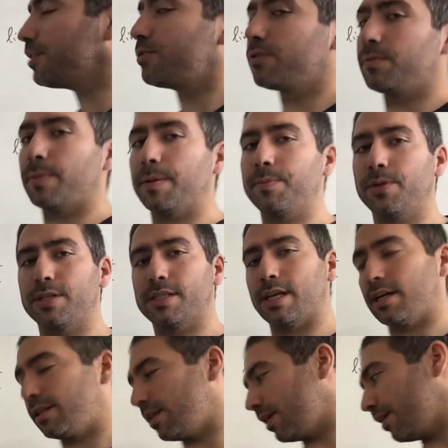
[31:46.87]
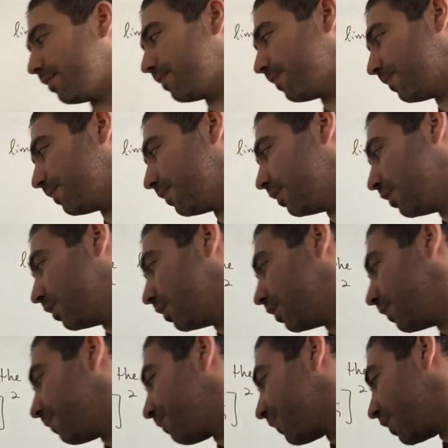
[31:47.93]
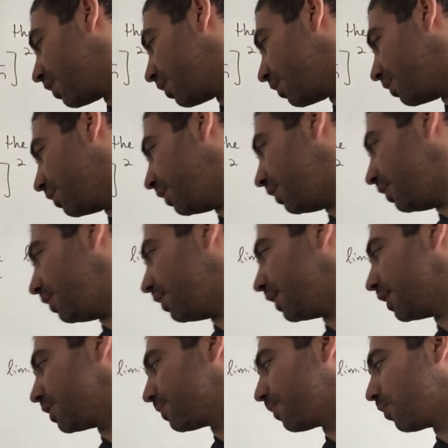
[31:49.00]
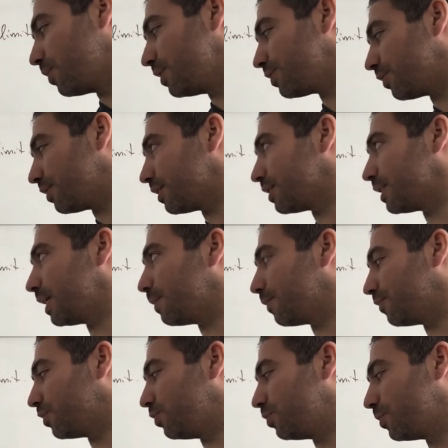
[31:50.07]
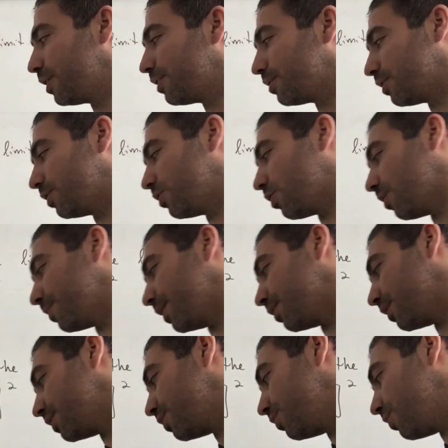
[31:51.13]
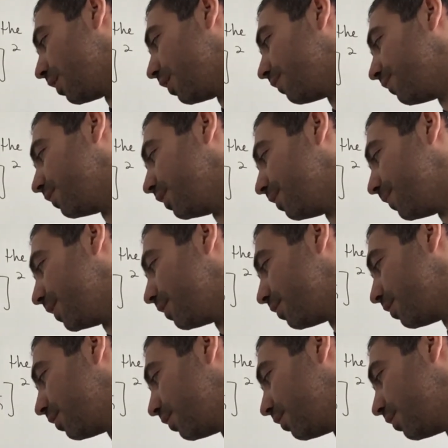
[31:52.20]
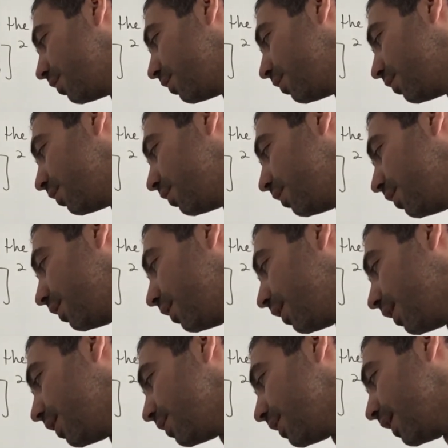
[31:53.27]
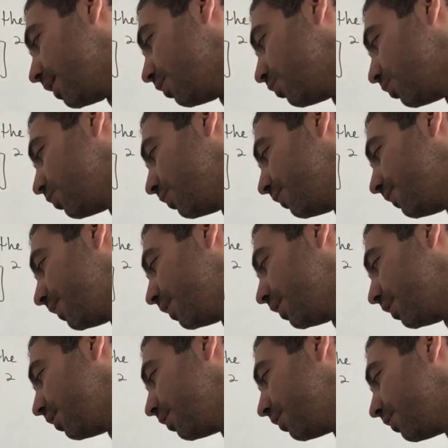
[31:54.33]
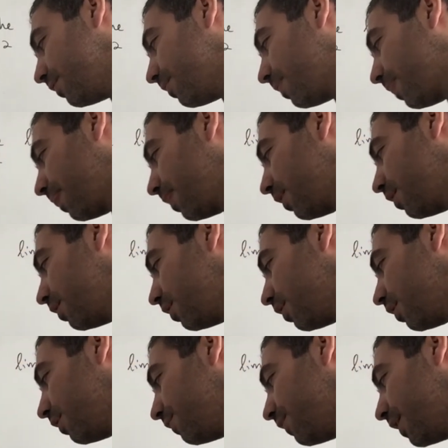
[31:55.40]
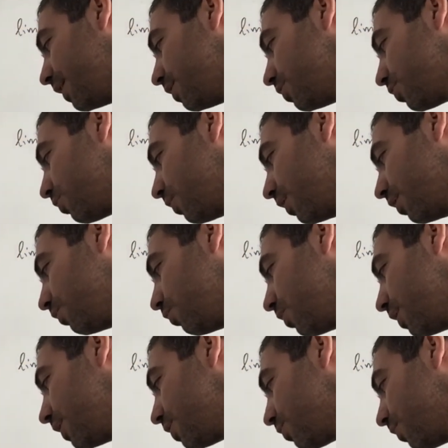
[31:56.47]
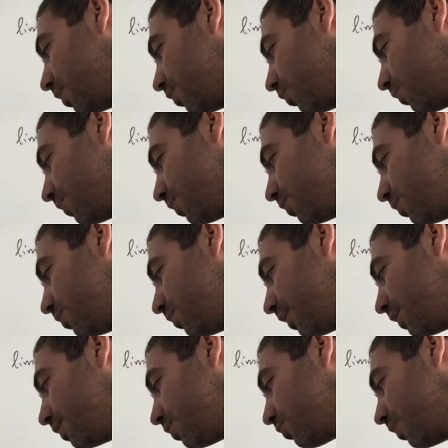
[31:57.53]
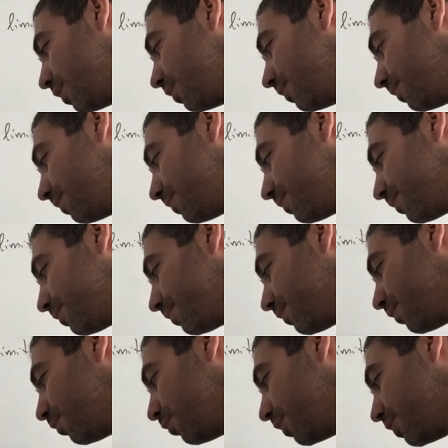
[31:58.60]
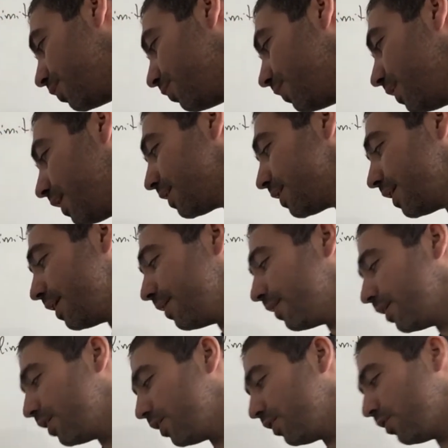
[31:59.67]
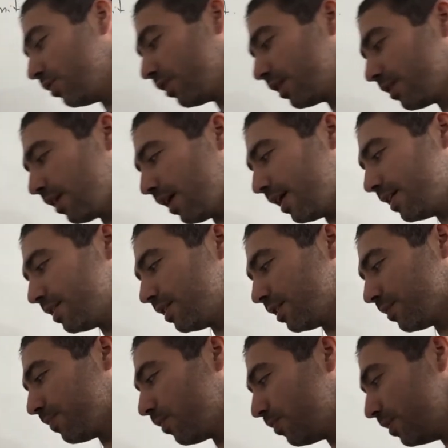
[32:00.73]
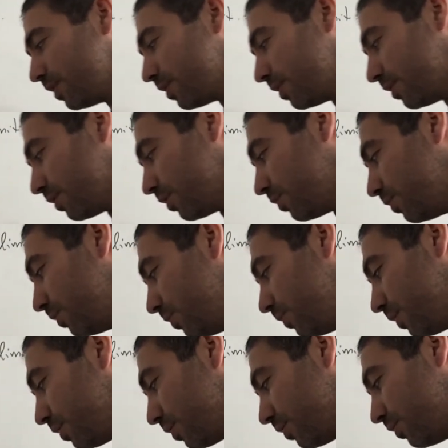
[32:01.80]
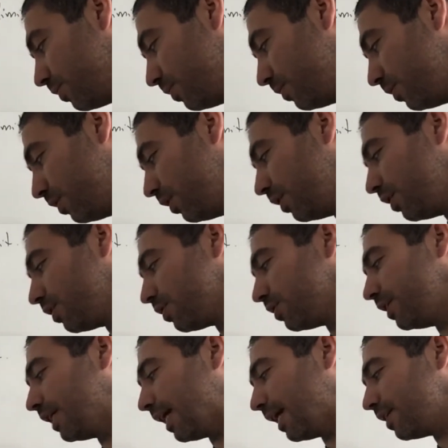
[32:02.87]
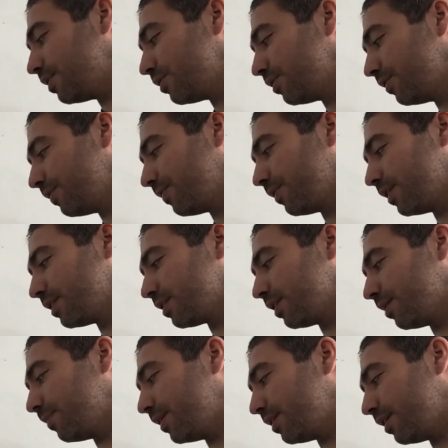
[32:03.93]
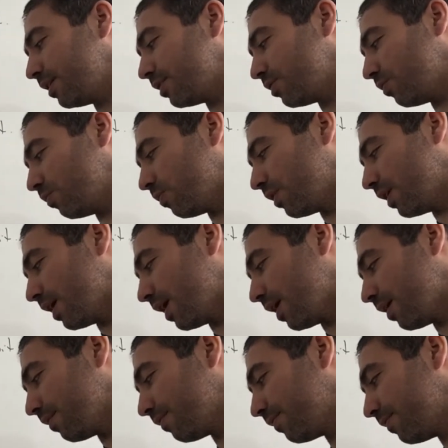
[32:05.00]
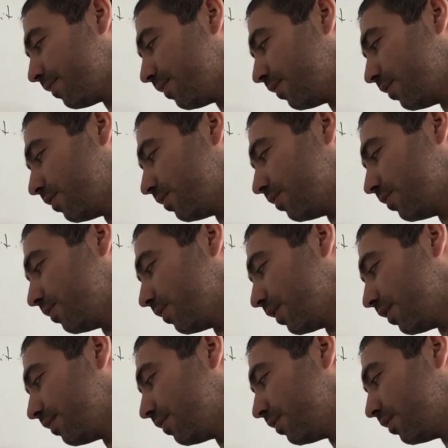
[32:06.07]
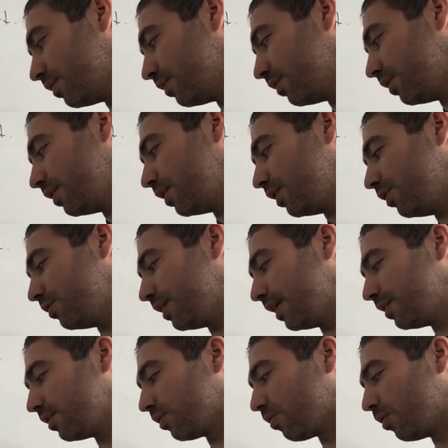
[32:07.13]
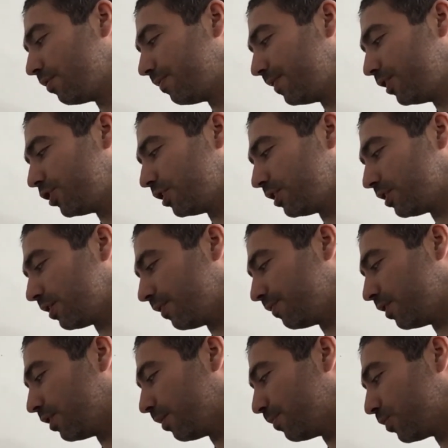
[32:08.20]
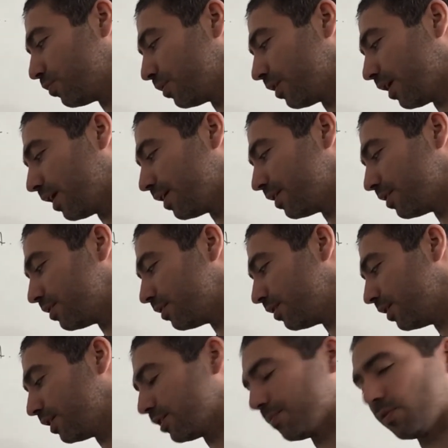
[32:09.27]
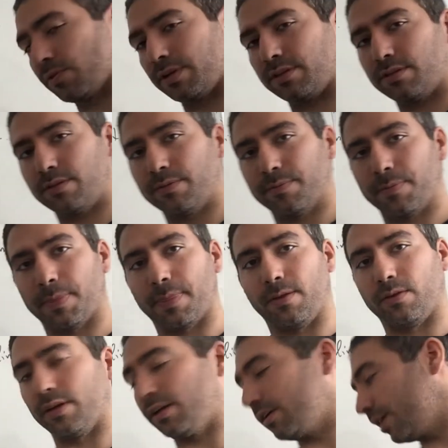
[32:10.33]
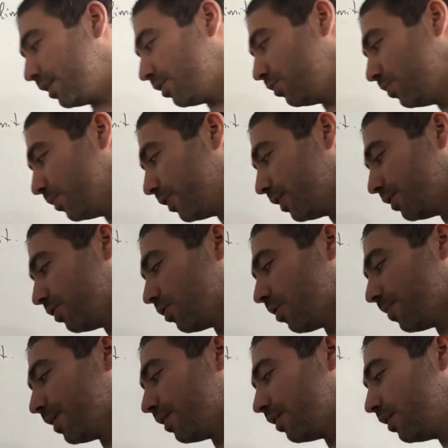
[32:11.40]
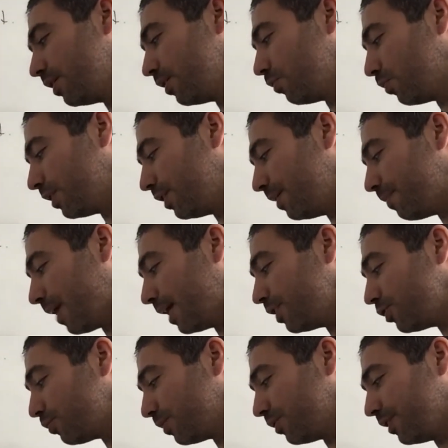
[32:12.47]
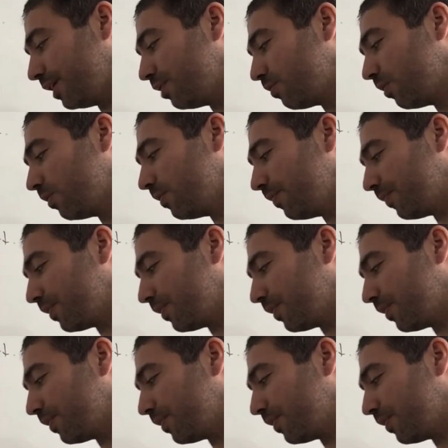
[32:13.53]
to remember is that if the exponents are the same of the numerator and the denominator, let's say you have limit as n goes to infinity of n squared, 1n squared over 2n squared plus 3, say. You look at the highest exponents, it's a 2, it's a 2. The answer for this limit is 1/2. Okay. You take the coefficients of the numbers with the highest exponent, okay, in the numerator and denominator. When they match, when they're equal,